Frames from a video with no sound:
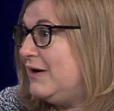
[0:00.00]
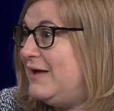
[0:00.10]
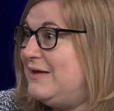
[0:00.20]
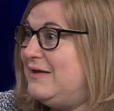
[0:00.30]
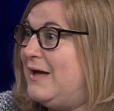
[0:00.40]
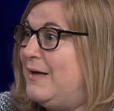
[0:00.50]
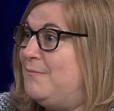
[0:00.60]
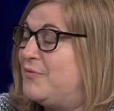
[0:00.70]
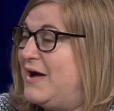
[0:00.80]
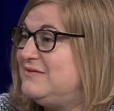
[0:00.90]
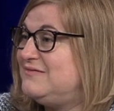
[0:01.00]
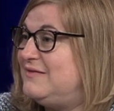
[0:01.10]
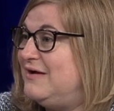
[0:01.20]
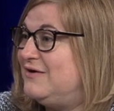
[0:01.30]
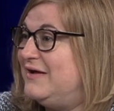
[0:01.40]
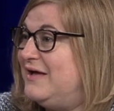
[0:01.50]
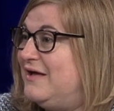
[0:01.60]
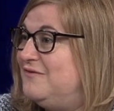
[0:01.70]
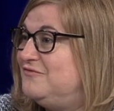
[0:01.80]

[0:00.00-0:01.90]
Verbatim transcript: I mm-hmm. um, practice in the area of